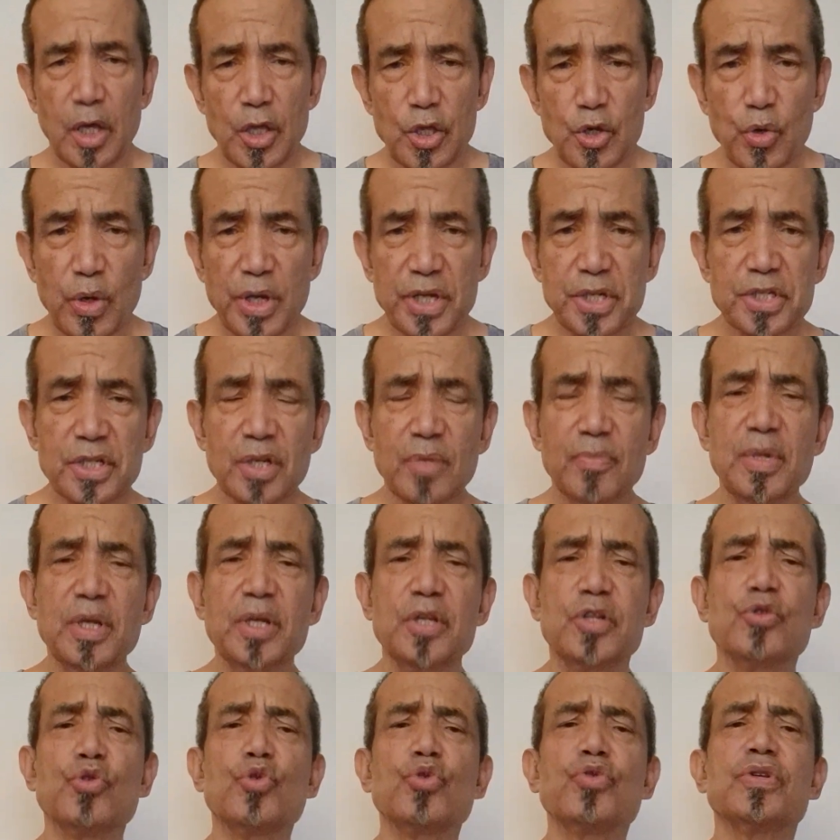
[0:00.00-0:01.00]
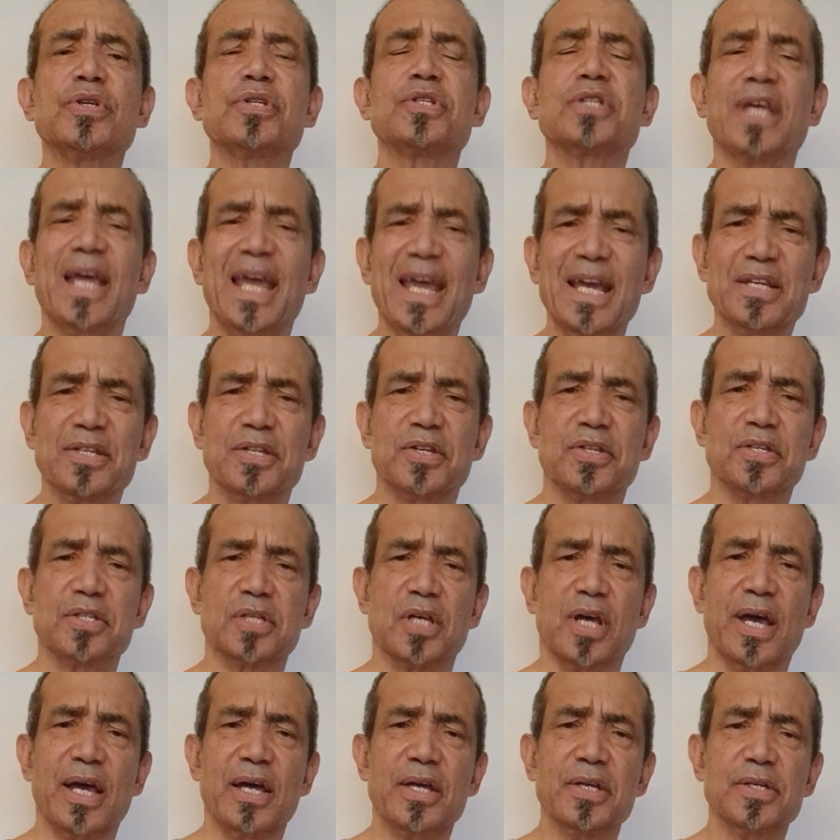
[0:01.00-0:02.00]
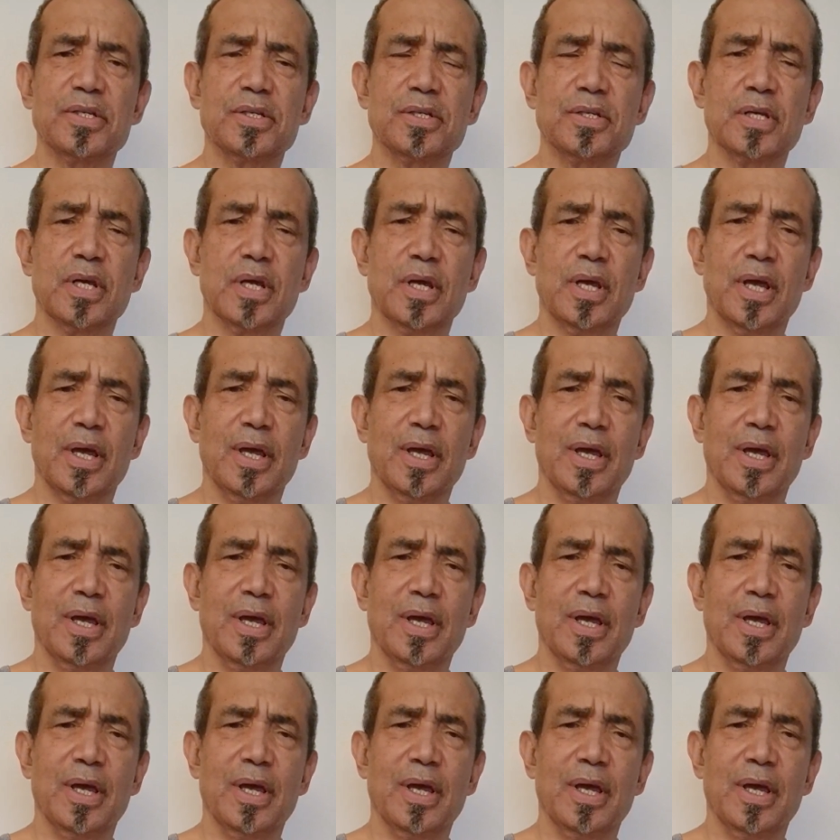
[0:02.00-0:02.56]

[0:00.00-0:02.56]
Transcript: you can simply do this exercise